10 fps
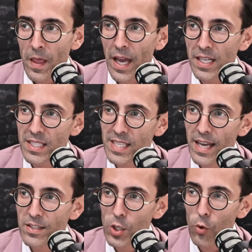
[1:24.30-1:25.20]
And he
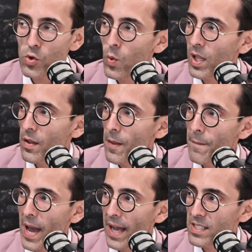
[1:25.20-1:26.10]
said, don't dwell on the
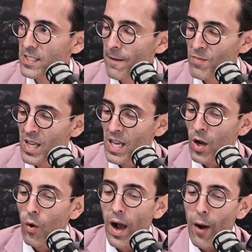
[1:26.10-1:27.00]
past.
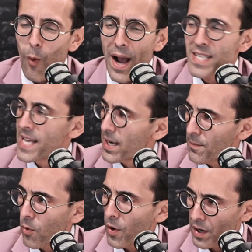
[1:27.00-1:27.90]
Why is that
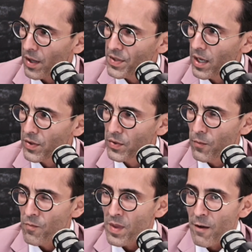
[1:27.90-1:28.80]
important? I'll tell you.
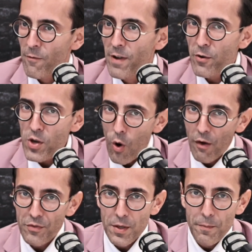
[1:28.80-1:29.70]
Very
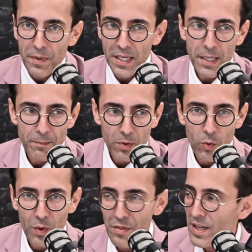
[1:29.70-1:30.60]
often people,
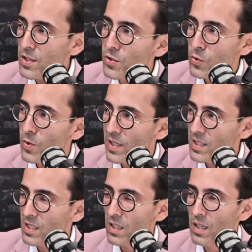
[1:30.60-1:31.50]
what they do
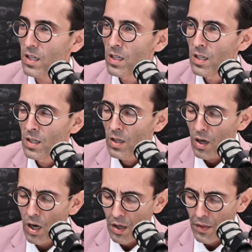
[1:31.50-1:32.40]
is they're like,
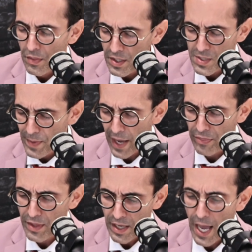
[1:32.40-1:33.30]
oh, this bad
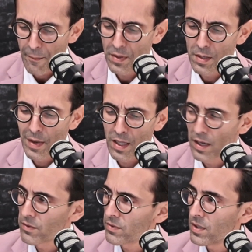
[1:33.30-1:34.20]
thing happened in my
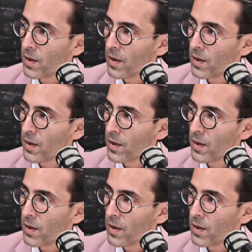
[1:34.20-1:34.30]
life.